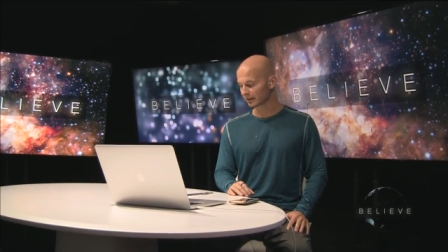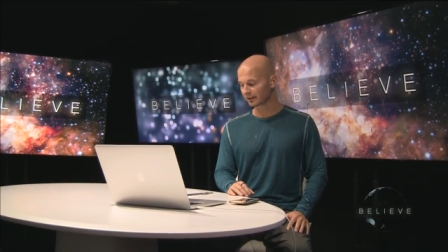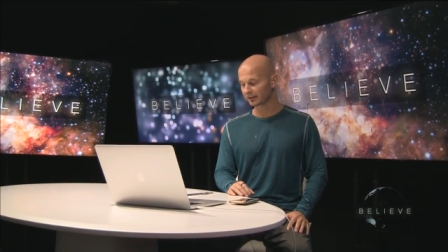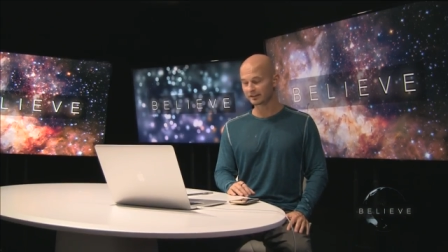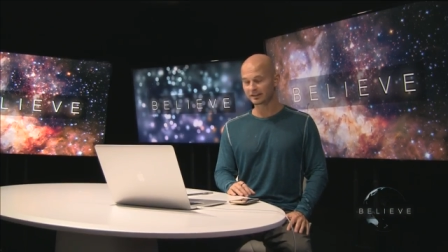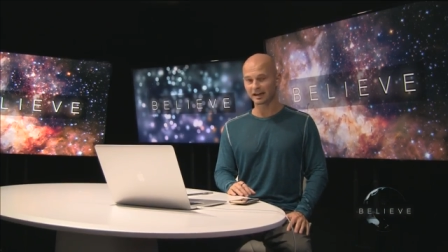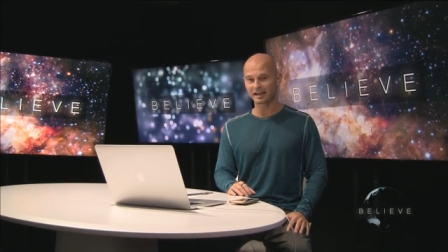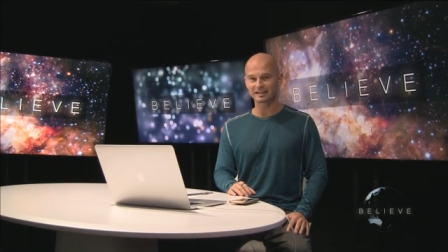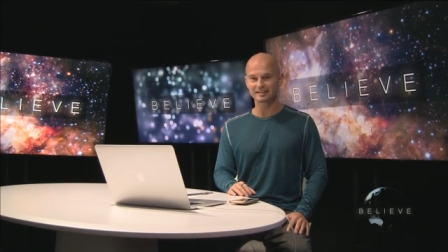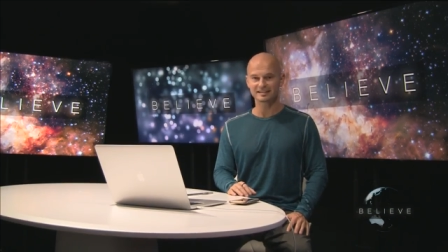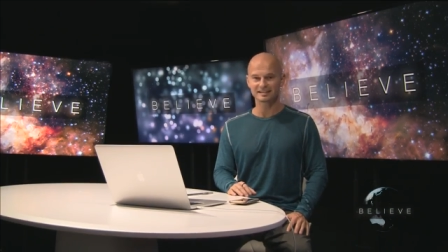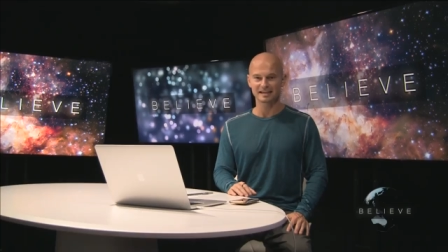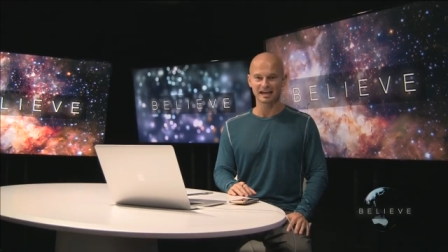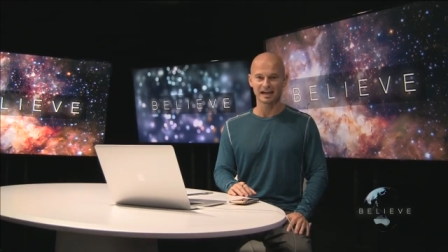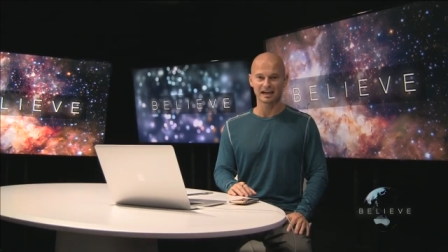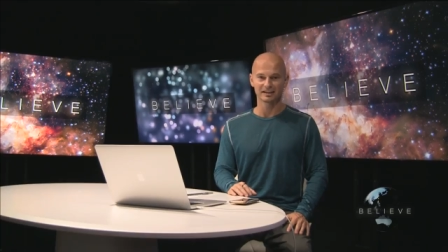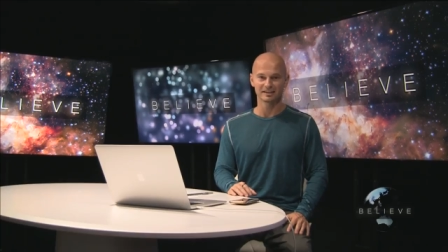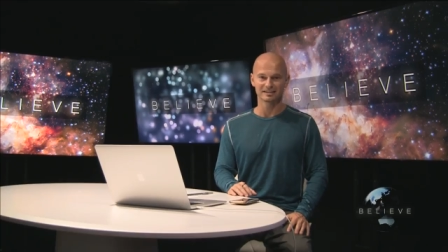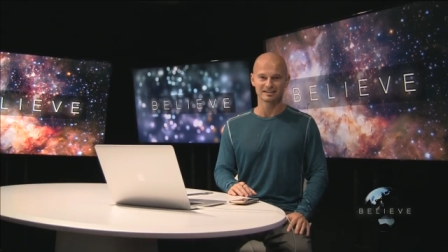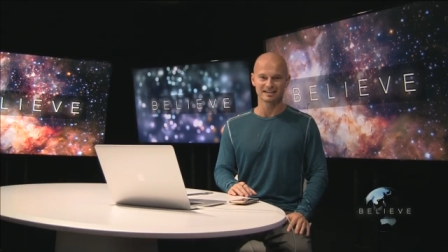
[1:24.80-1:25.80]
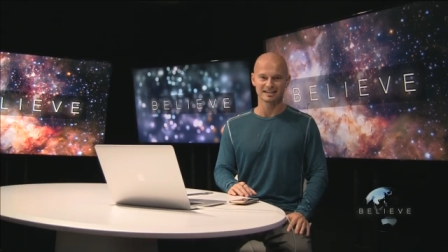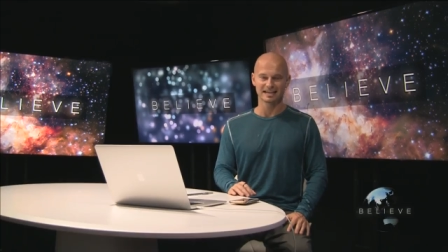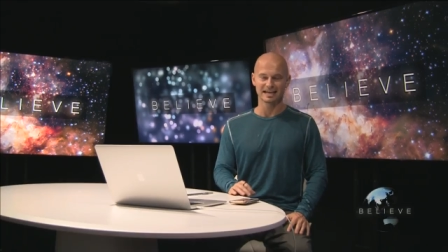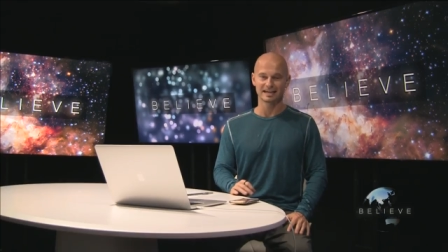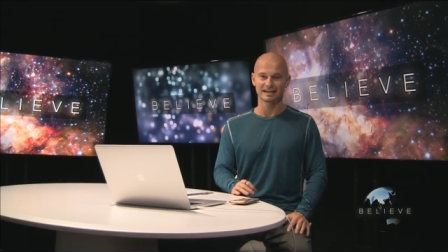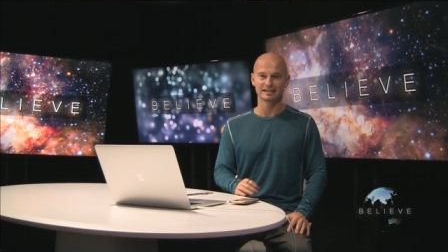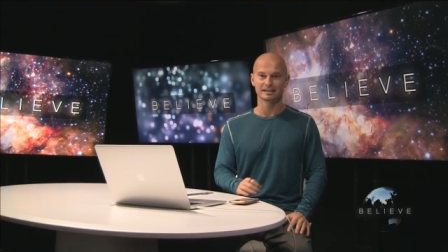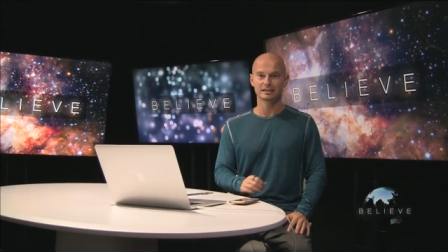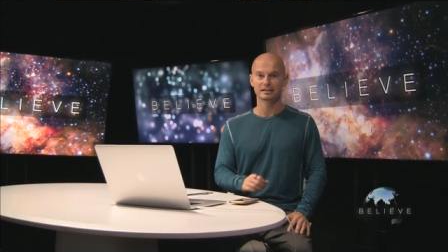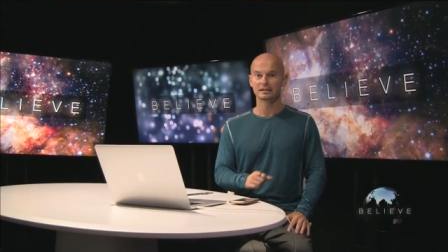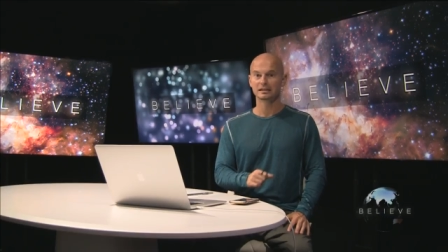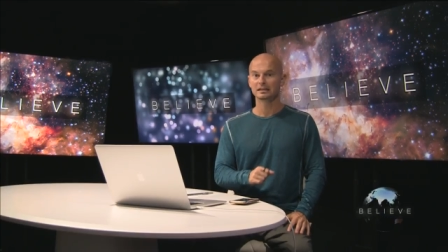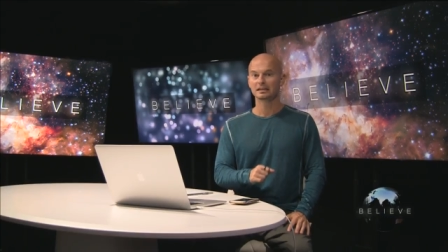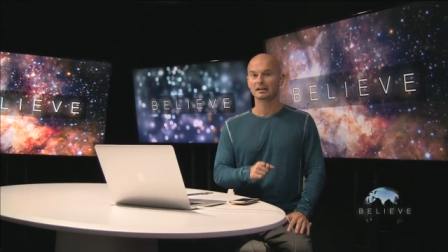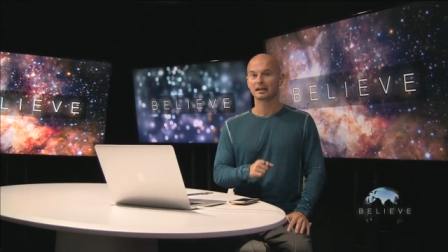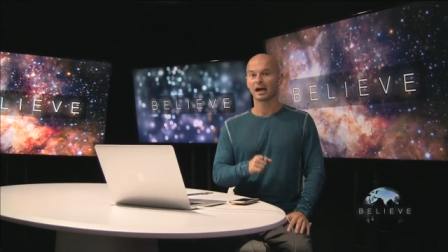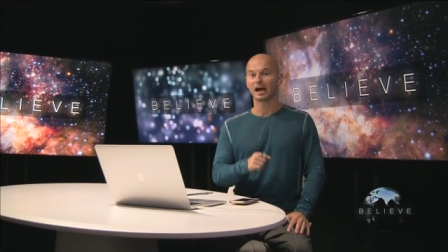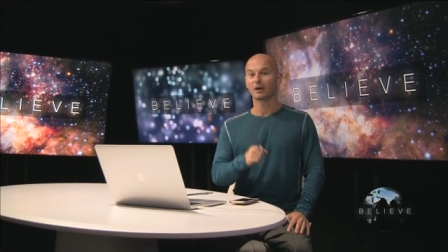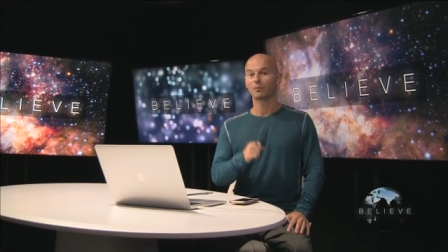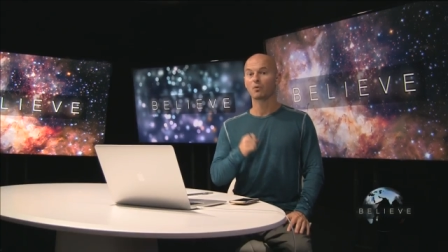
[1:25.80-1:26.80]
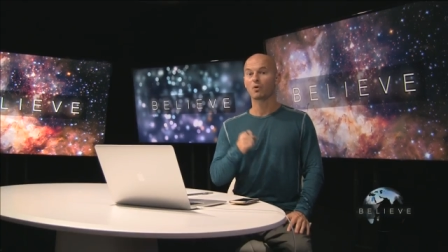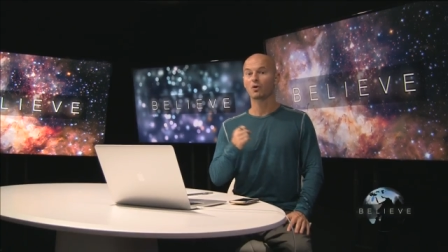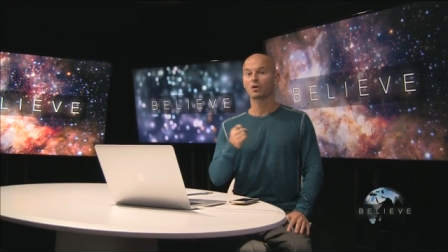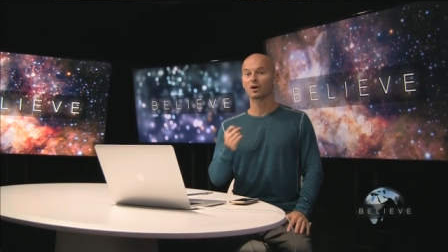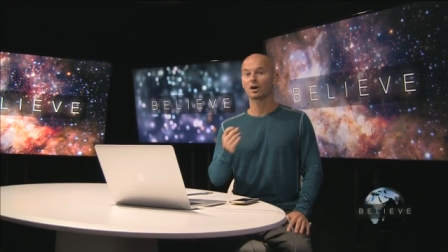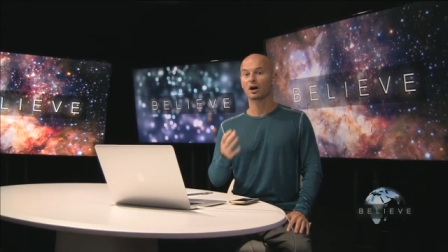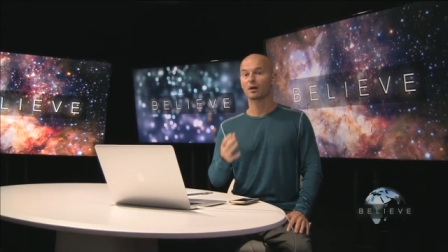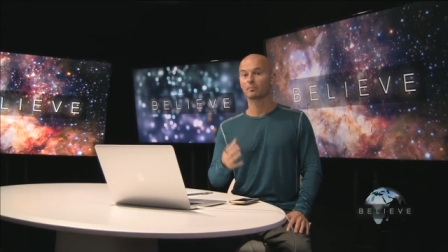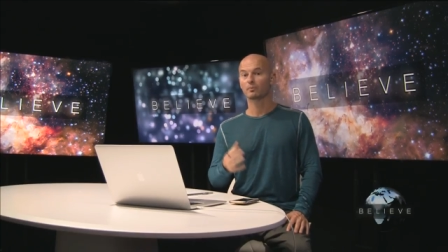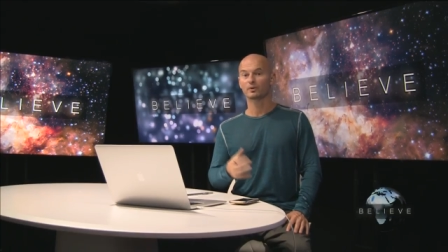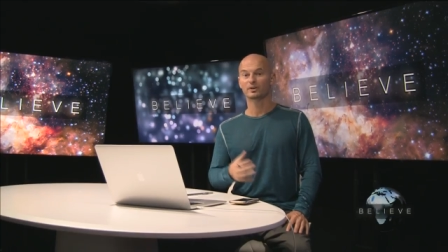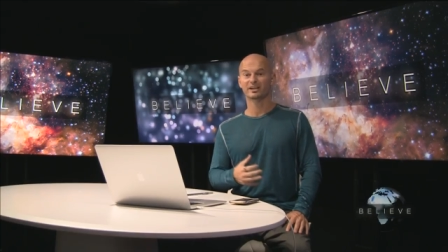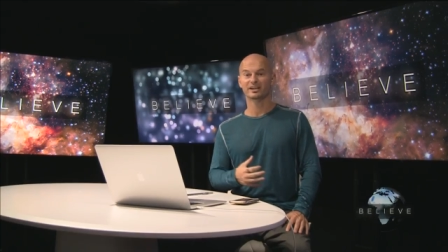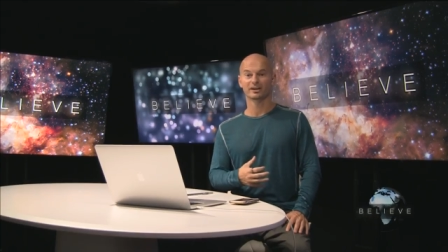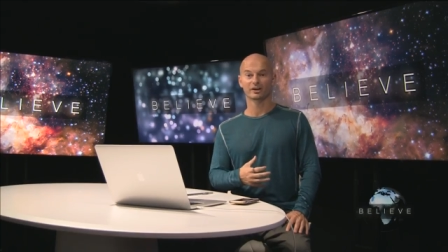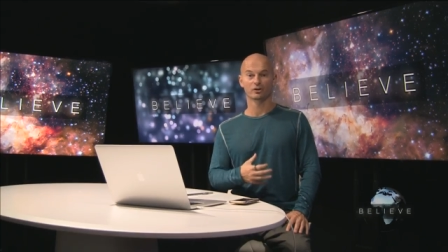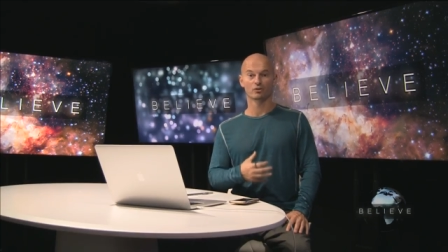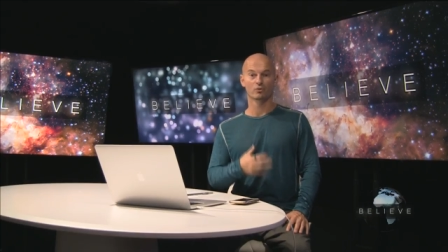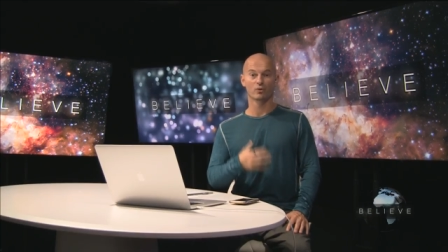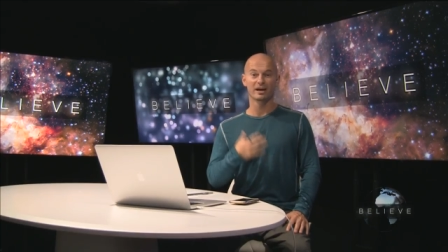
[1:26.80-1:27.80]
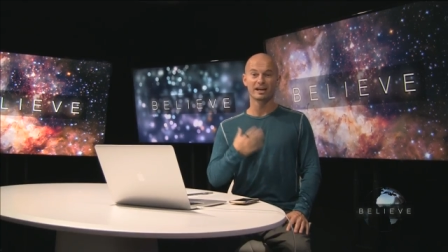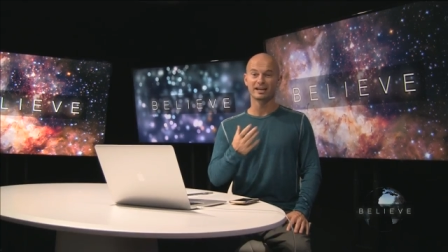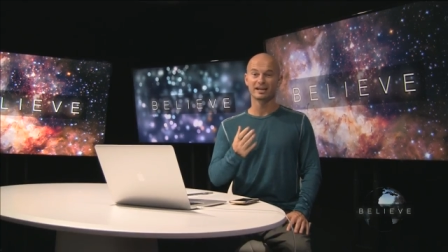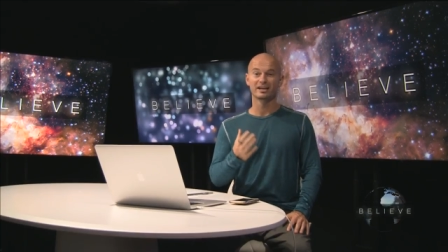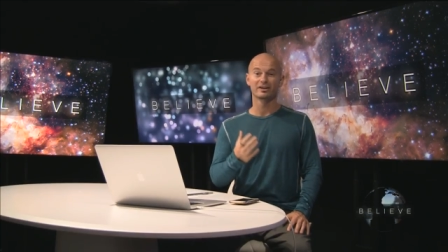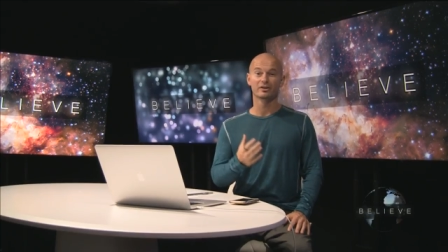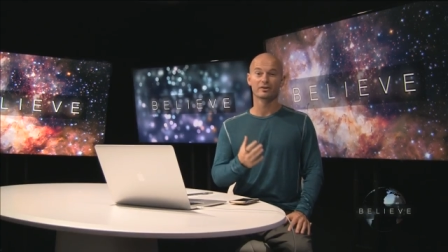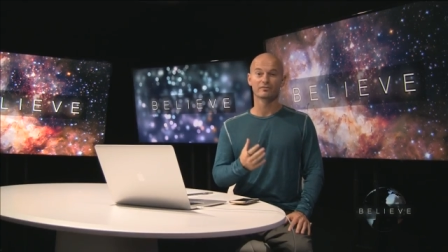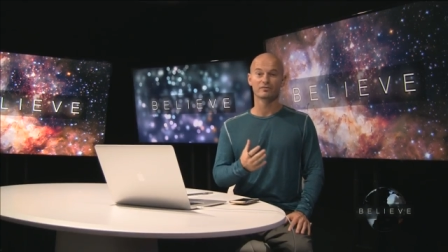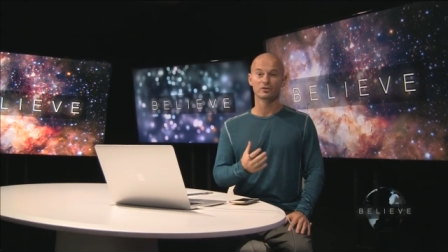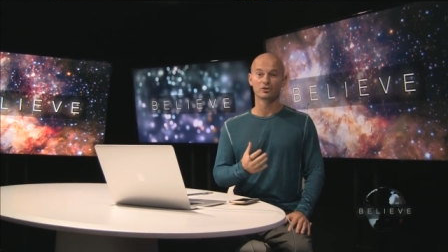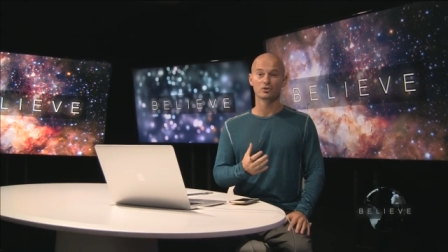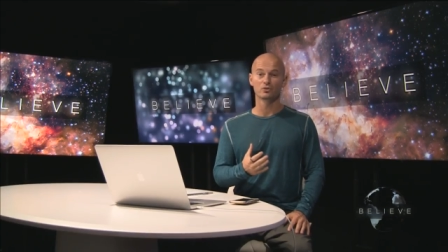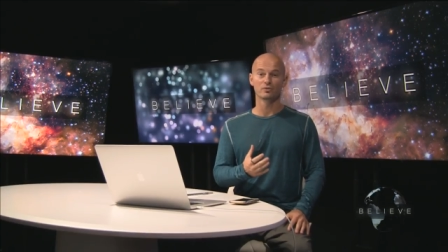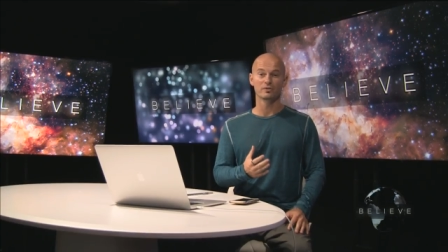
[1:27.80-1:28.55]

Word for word: nice silence. And then I woke up, we did a great interview.